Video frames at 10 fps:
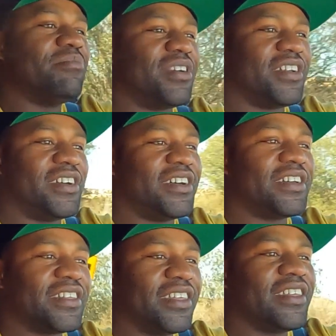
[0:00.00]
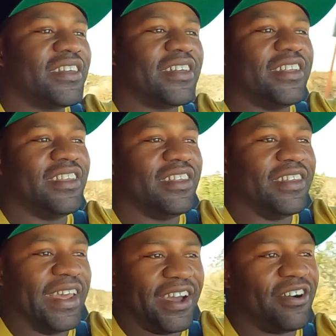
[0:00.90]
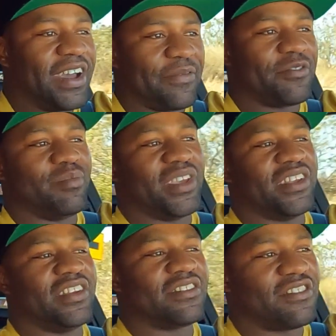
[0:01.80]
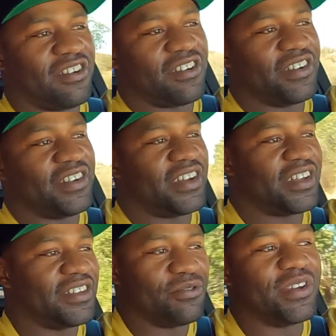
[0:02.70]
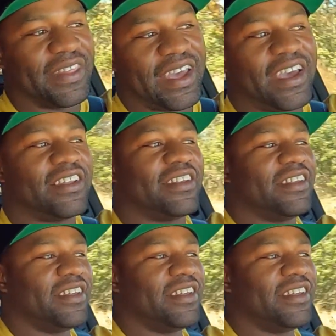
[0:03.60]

But now, after being in his car and doing that,